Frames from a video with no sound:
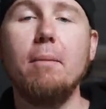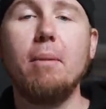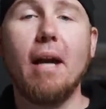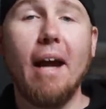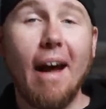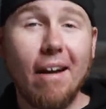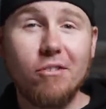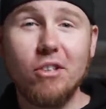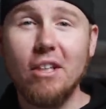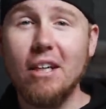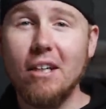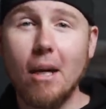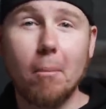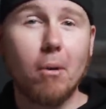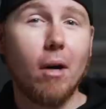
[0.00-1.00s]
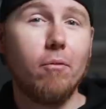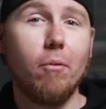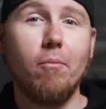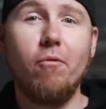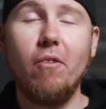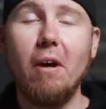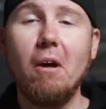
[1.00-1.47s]
but I have seen a number of
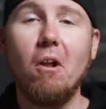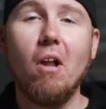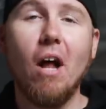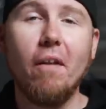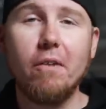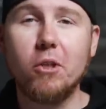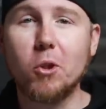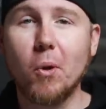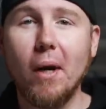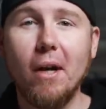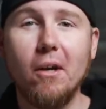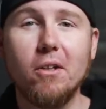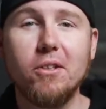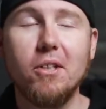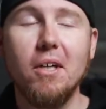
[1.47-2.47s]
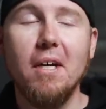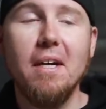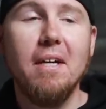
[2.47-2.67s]
them fail on the trails.